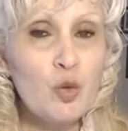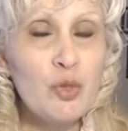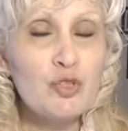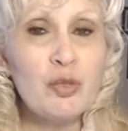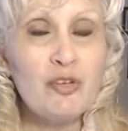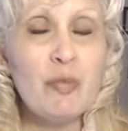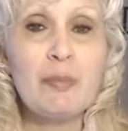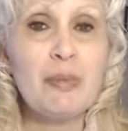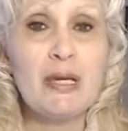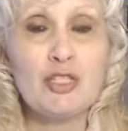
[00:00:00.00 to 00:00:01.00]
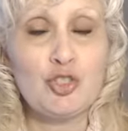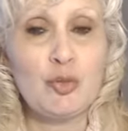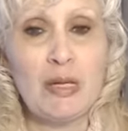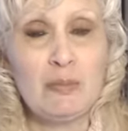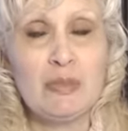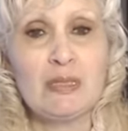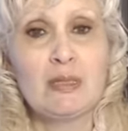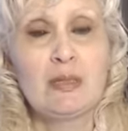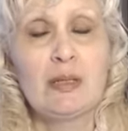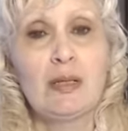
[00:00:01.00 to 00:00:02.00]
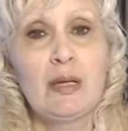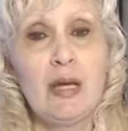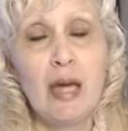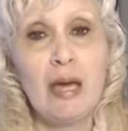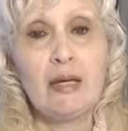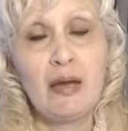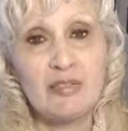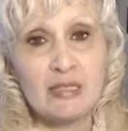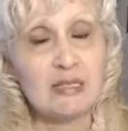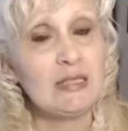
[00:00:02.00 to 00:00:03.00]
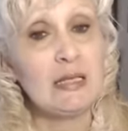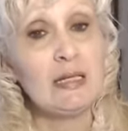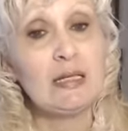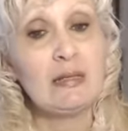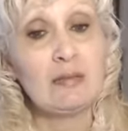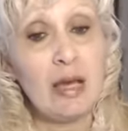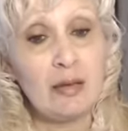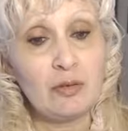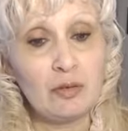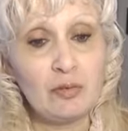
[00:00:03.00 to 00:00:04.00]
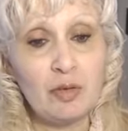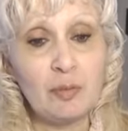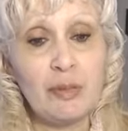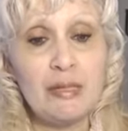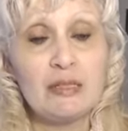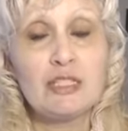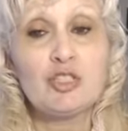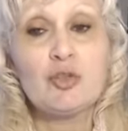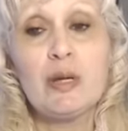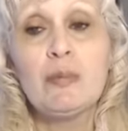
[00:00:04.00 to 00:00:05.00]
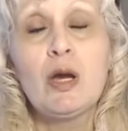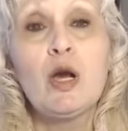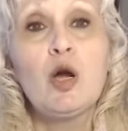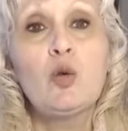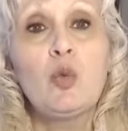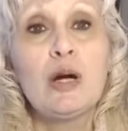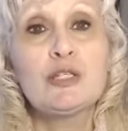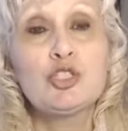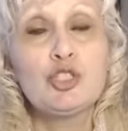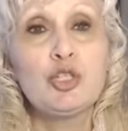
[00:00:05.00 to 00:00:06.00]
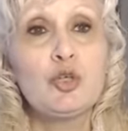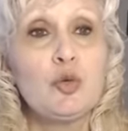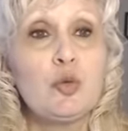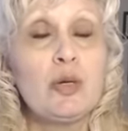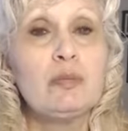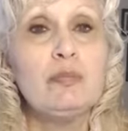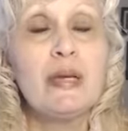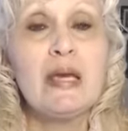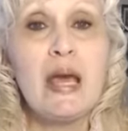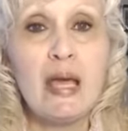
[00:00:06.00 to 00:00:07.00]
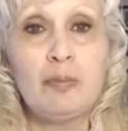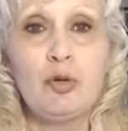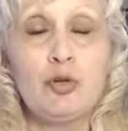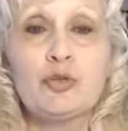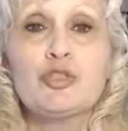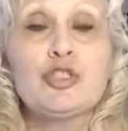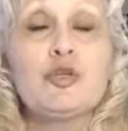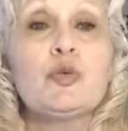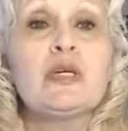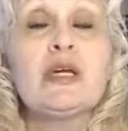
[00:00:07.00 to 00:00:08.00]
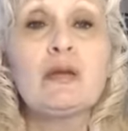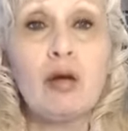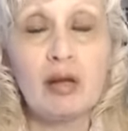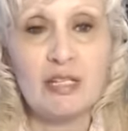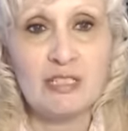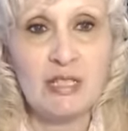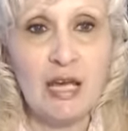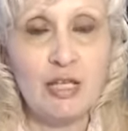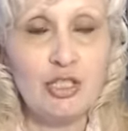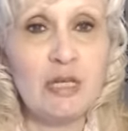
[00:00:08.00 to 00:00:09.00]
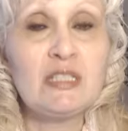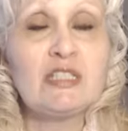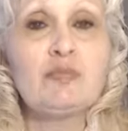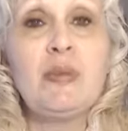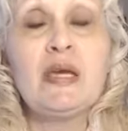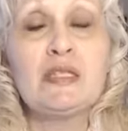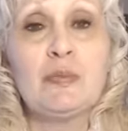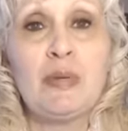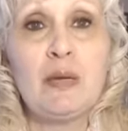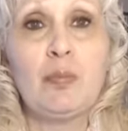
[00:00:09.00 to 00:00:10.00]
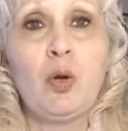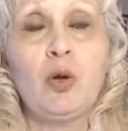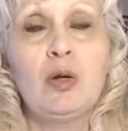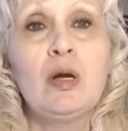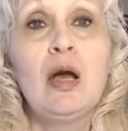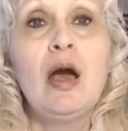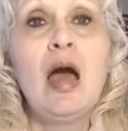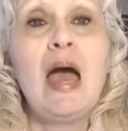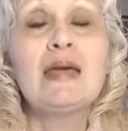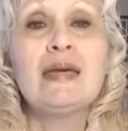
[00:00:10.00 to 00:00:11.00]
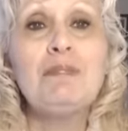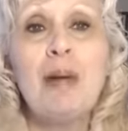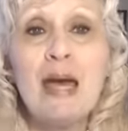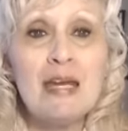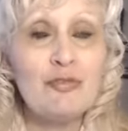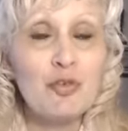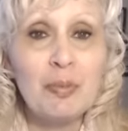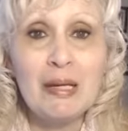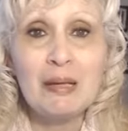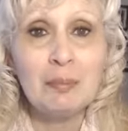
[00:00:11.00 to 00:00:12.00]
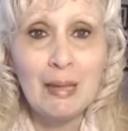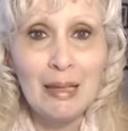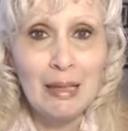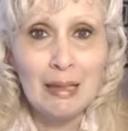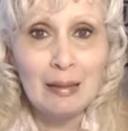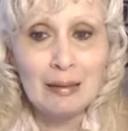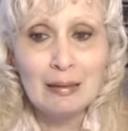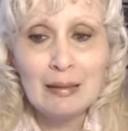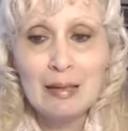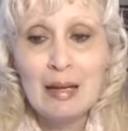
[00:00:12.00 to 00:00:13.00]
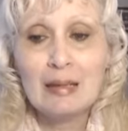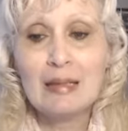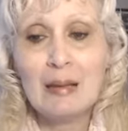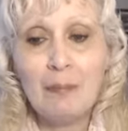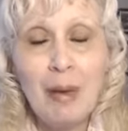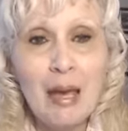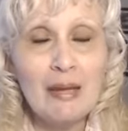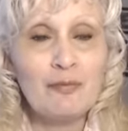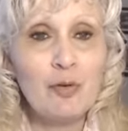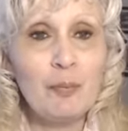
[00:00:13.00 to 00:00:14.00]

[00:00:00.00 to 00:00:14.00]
which one of my biggest dreams, and I've succeeded and, and completed this dream, was to be able to get on a stage and speak to people and get paid for being me, get paid for